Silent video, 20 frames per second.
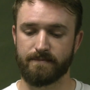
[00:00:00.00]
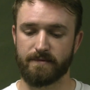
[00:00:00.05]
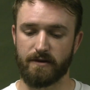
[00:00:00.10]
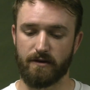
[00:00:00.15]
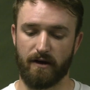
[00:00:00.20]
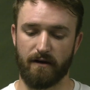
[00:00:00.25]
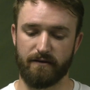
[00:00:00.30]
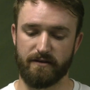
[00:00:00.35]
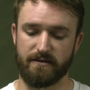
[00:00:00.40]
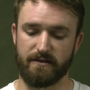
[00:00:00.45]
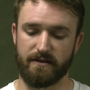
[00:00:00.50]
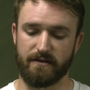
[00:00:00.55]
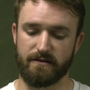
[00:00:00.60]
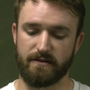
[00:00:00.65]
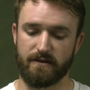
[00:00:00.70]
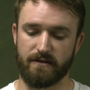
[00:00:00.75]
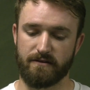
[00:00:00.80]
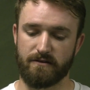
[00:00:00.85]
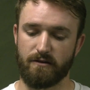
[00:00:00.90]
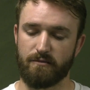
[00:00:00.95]
you know, obviously
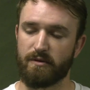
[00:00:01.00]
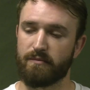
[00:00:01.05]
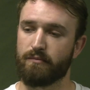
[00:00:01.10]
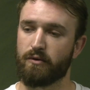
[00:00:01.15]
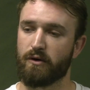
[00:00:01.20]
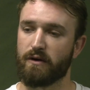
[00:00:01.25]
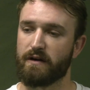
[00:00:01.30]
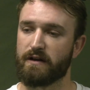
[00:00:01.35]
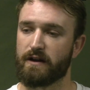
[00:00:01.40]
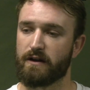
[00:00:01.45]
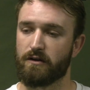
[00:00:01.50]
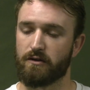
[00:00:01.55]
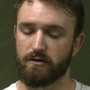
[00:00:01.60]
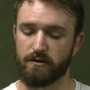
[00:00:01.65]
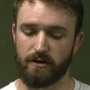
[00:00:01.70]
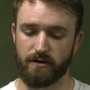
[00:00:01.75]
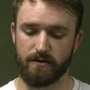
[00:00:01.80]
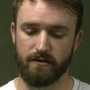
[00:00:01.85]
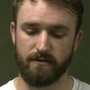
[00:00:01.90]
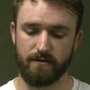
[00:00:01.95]
it's super important to get
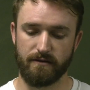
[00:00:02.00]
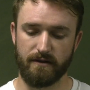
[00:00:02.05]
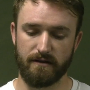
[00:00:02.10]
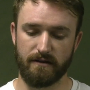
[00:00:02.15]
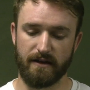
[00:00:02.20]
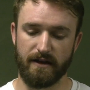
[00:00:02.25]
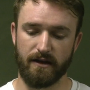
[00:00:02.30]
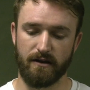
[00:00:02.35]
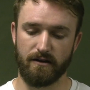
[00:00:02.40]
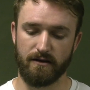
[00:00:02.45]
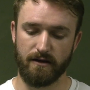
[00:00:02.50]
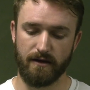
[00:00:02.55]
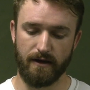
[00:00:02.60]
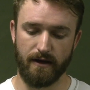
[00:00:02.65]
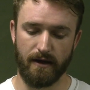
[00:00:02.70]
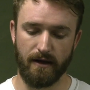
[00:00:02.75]
earlier than later.